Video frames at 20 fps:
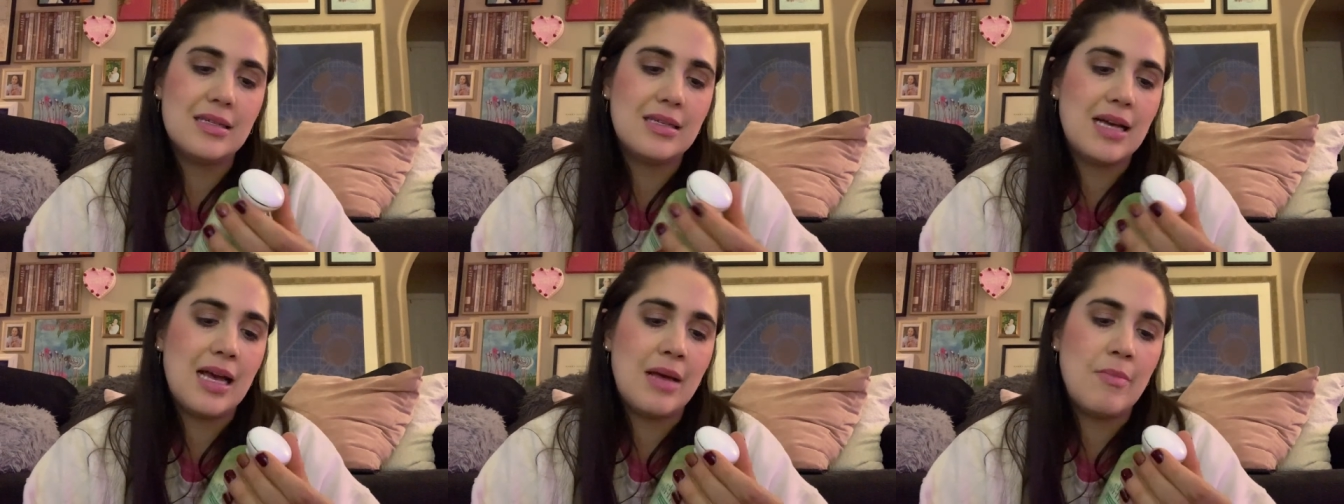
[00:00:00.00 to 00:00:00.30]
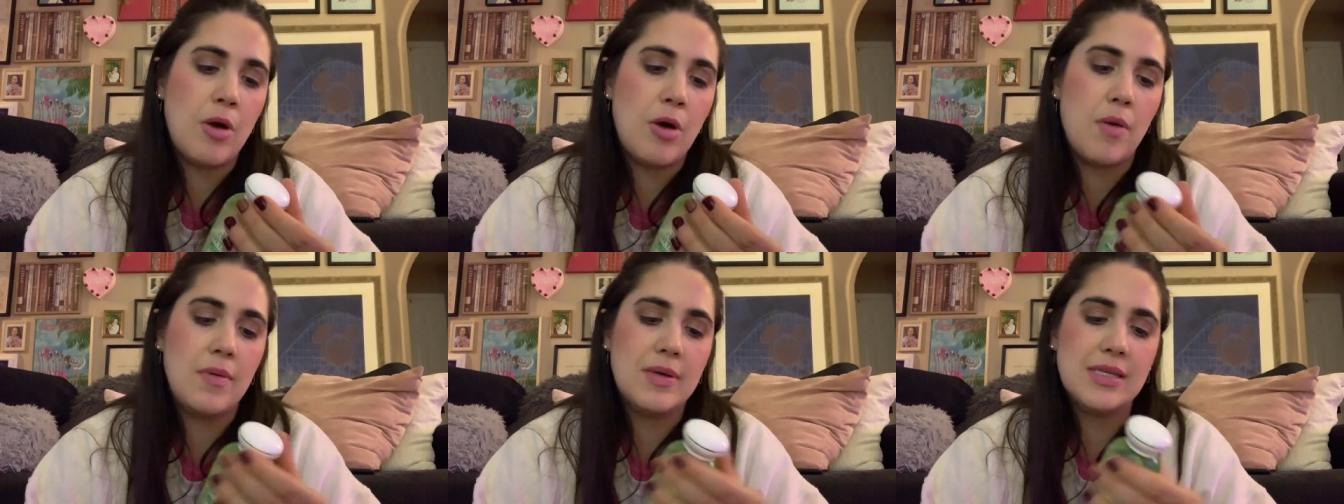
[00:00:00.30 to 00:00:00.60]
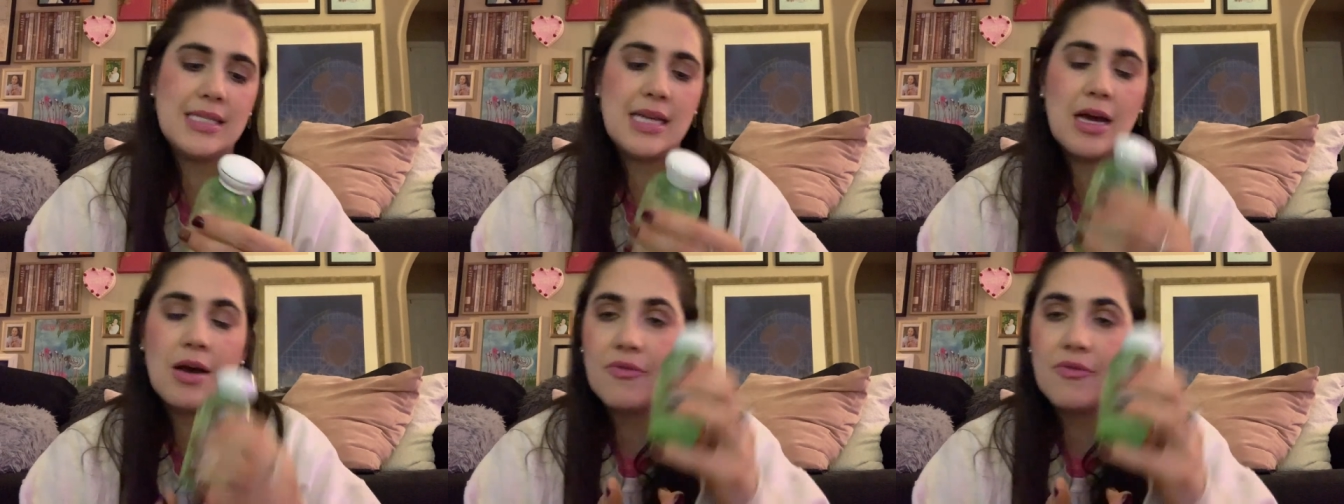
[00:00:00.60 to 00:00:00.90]
I'm always
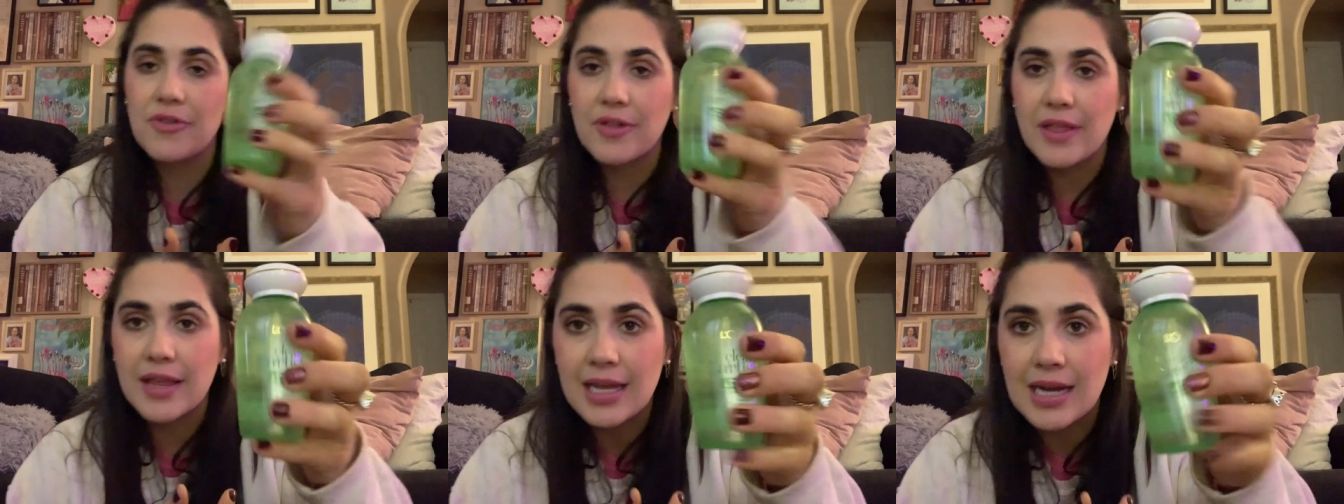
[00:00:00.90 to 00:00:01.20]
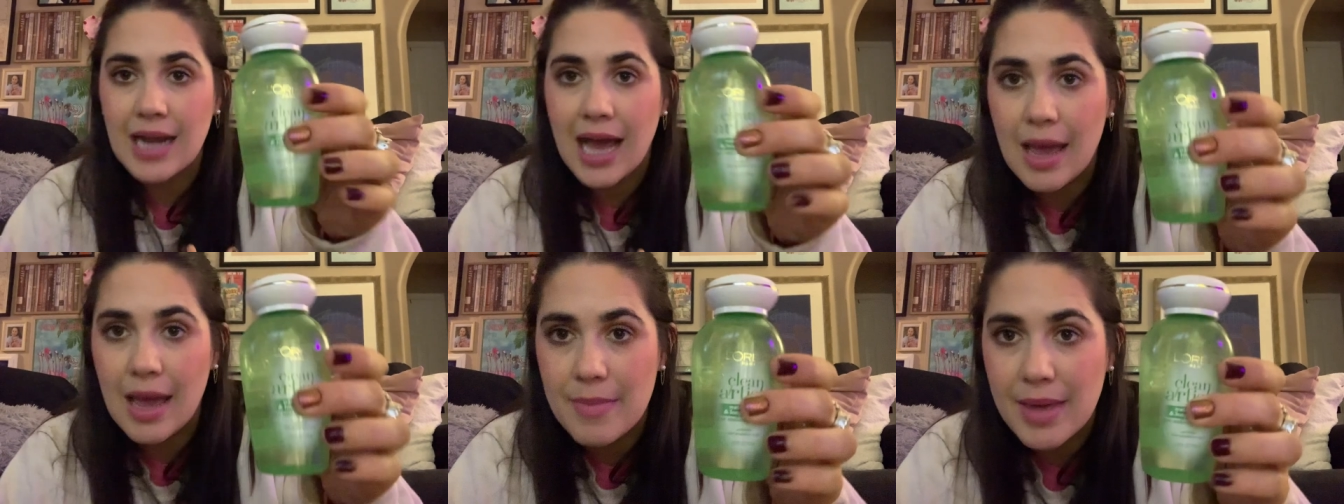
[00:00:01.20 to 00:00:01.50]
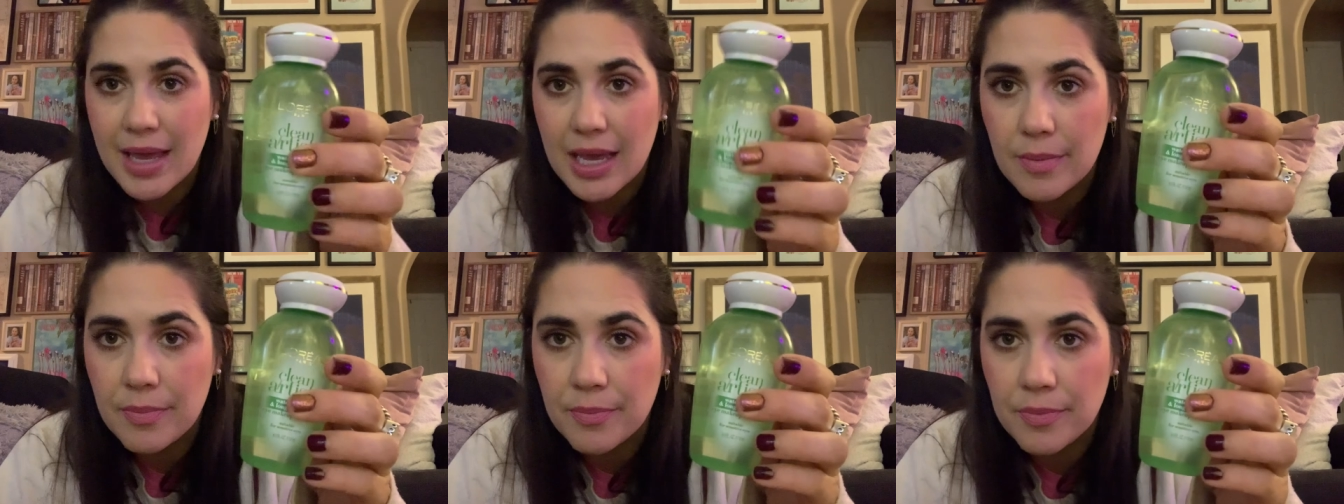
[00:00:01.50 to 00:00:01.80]
down for like an eye
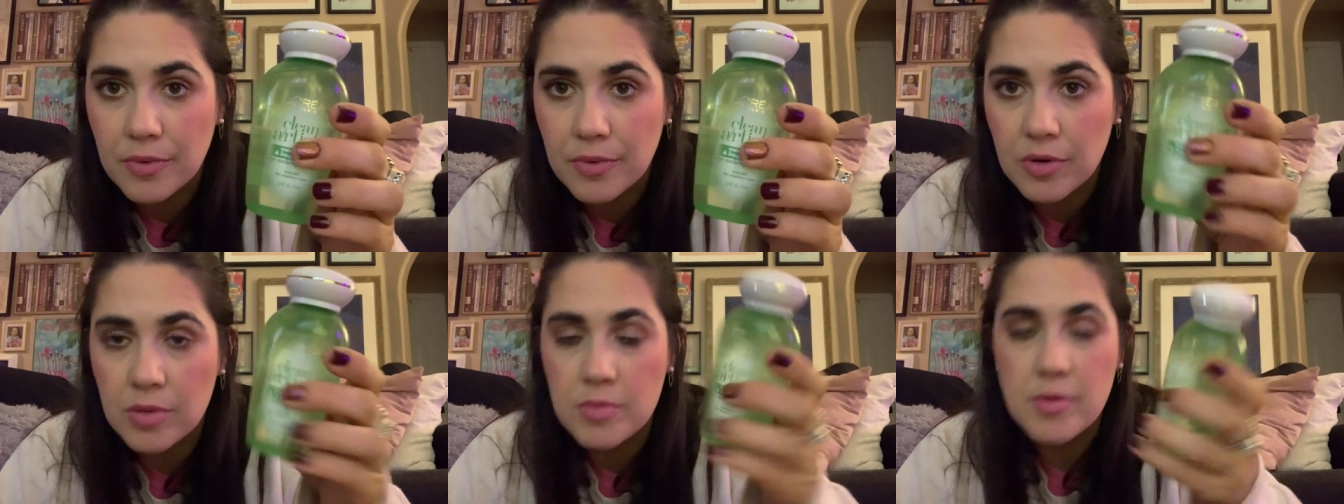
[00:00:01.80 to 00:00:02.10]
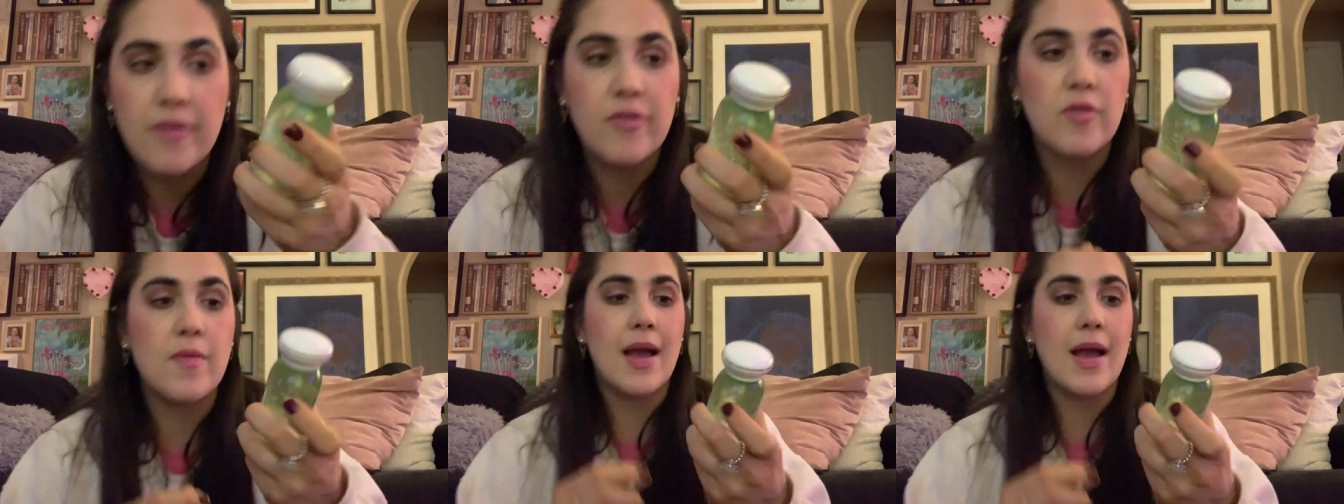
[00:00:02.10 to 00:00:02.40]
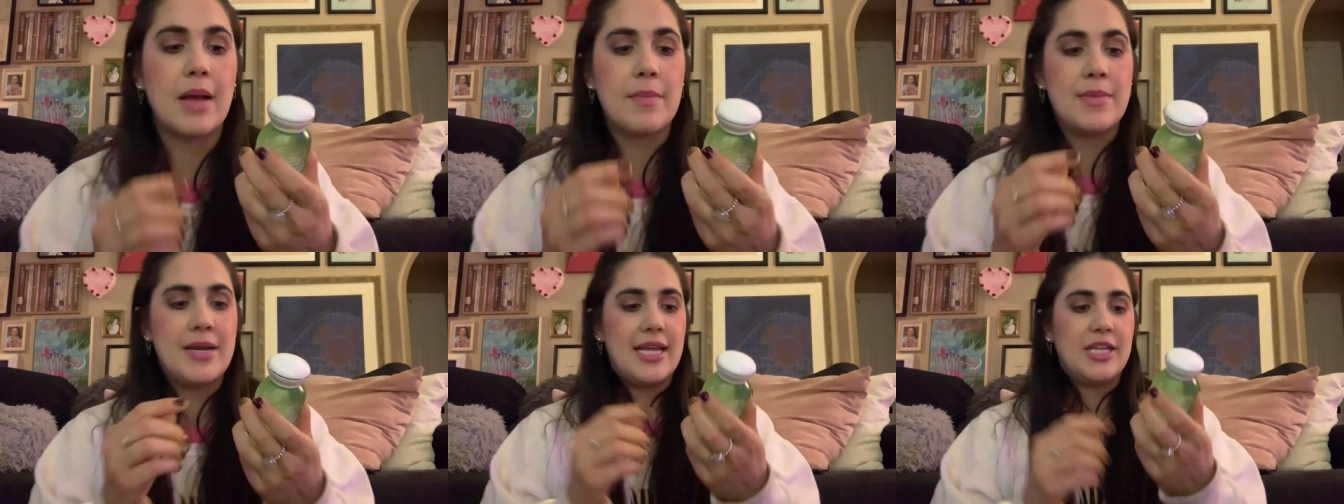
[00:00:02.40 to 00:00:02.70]
makeup remover
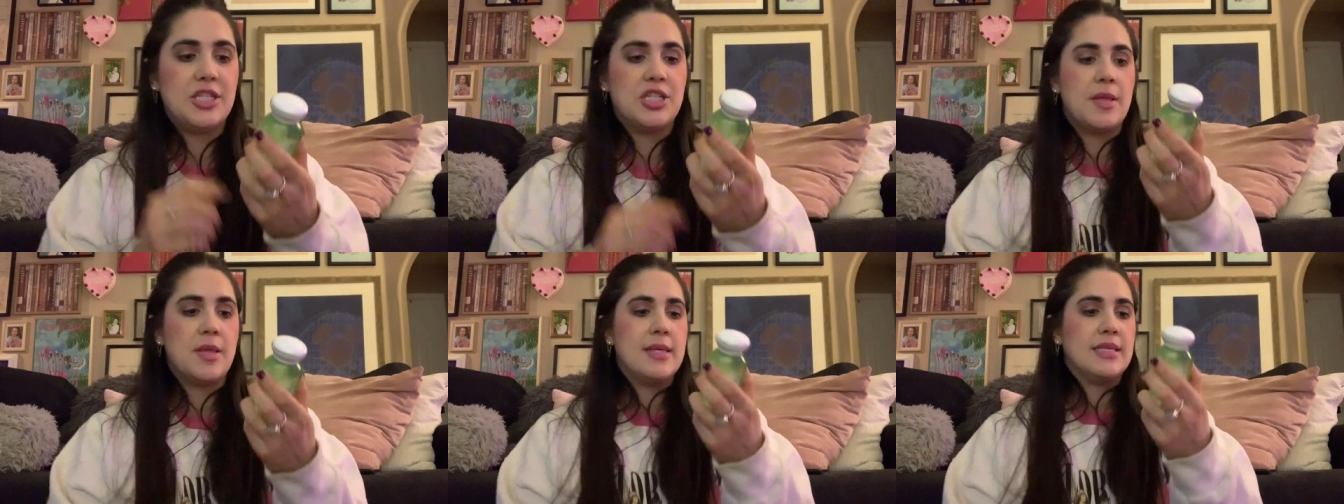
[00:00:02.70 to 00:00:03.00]
recommendation.